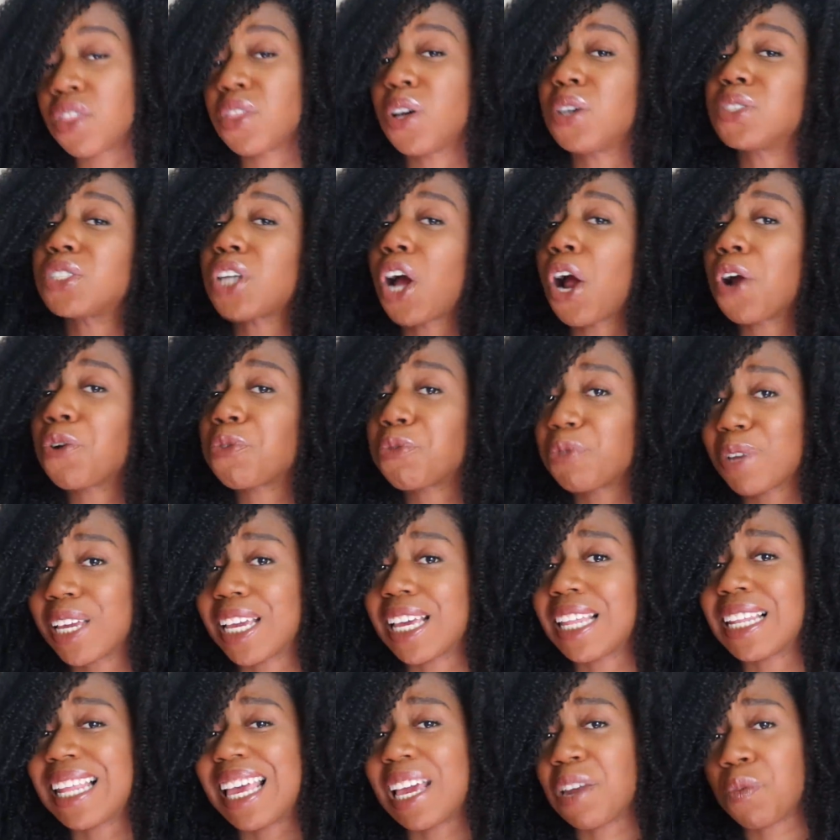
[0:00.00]
Those are
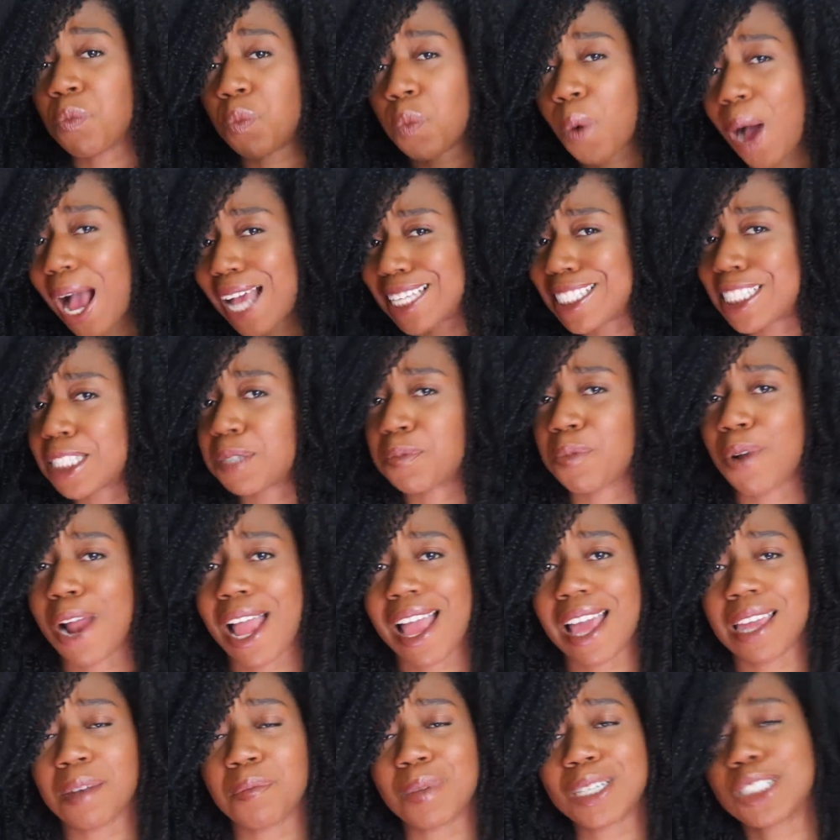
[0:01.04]
real and
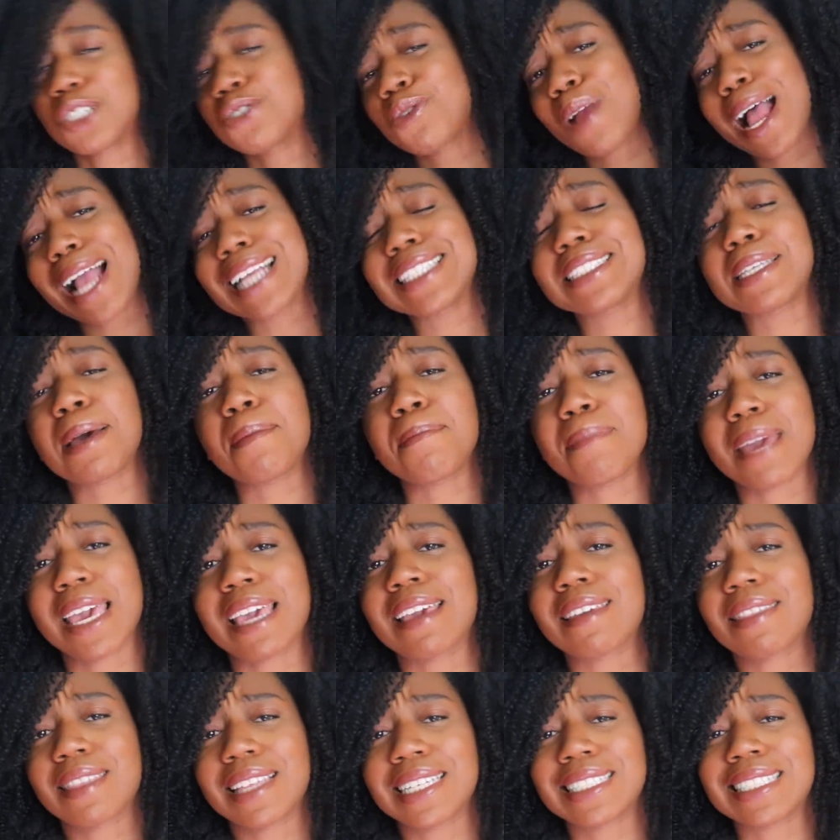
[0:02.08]
widespread, but trying to
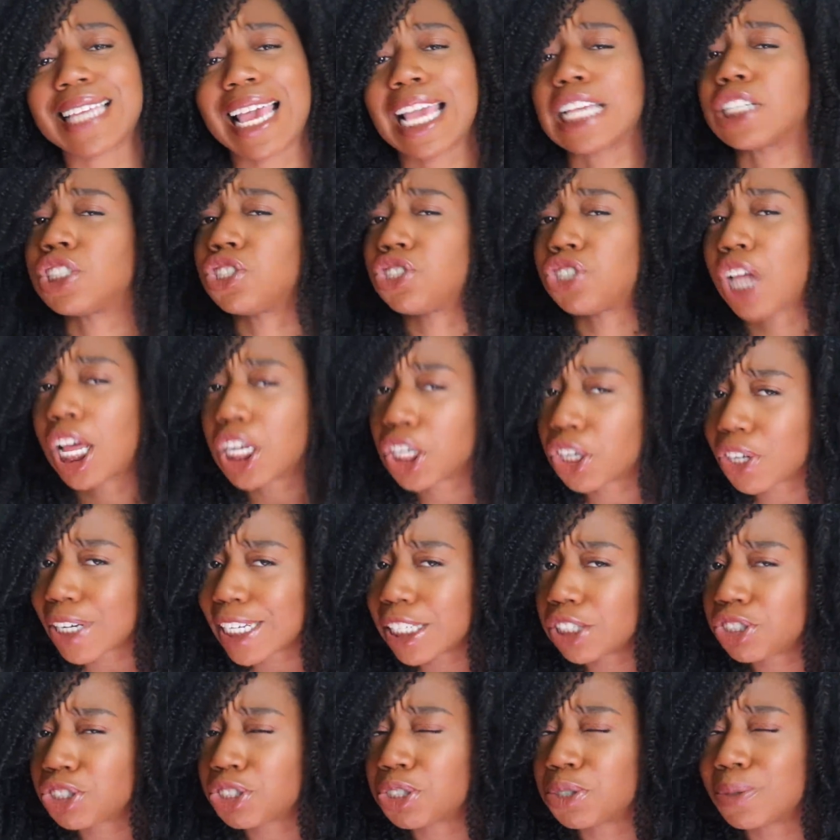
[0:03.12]
make this a gender
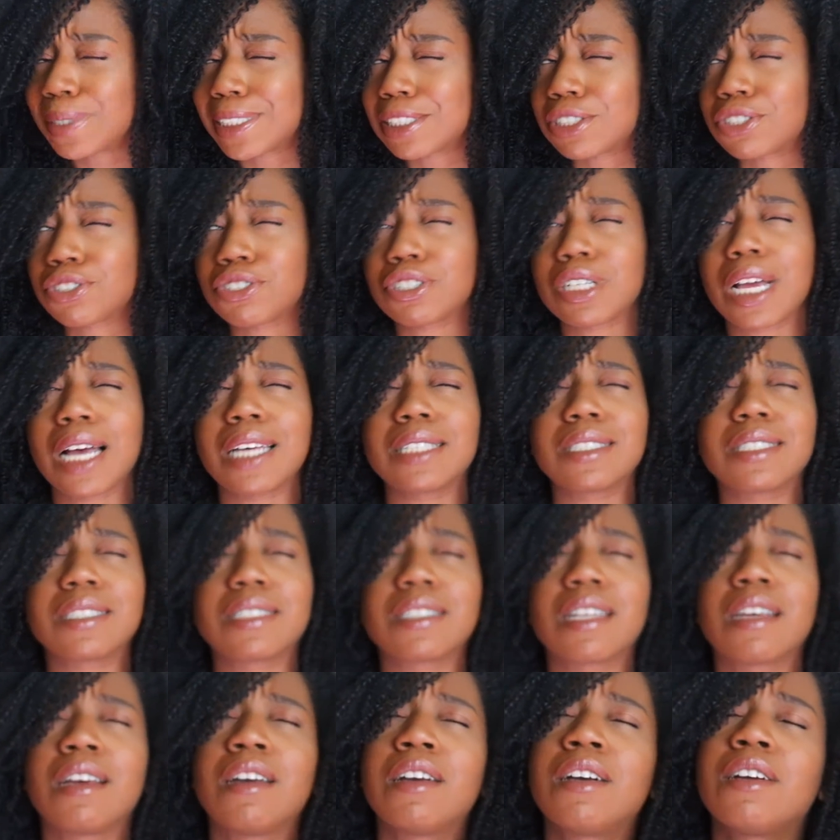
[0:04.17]
issue is
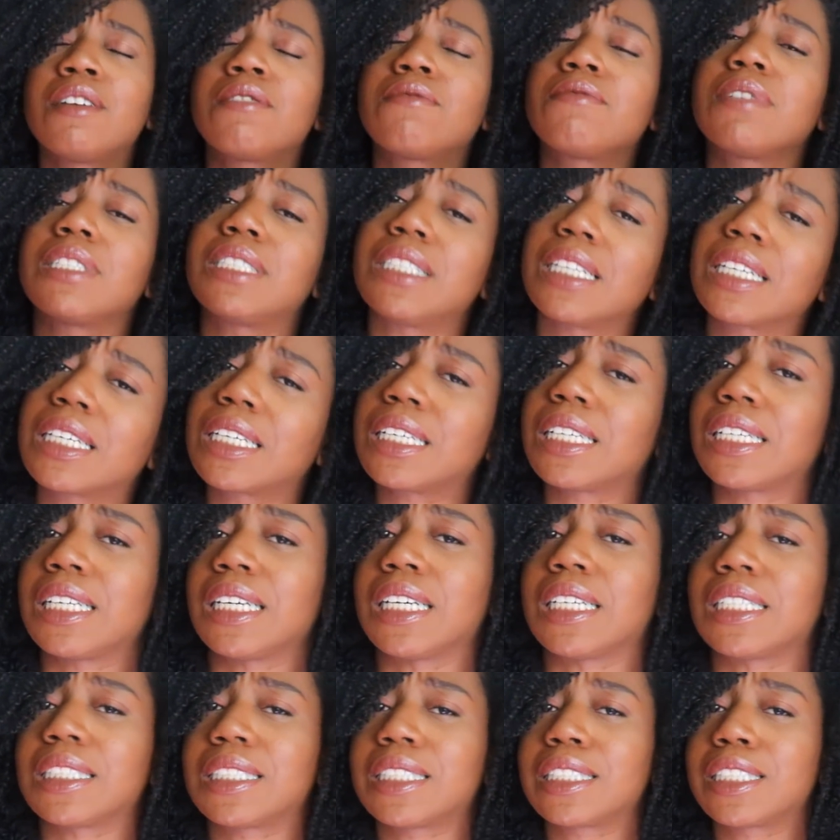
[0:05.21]
just
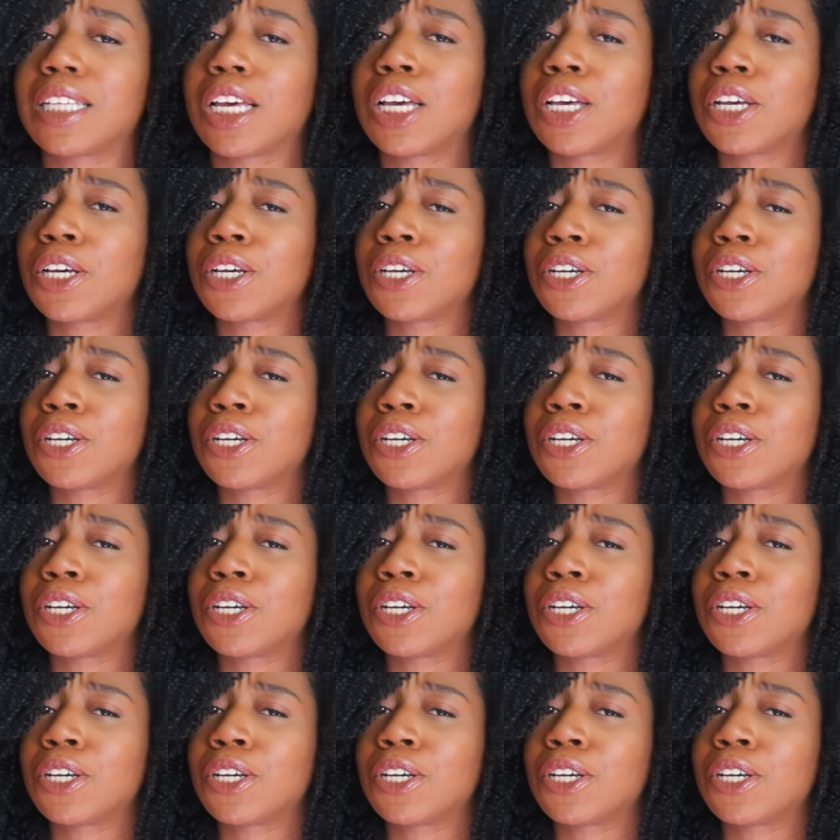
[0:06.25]
ridiculous.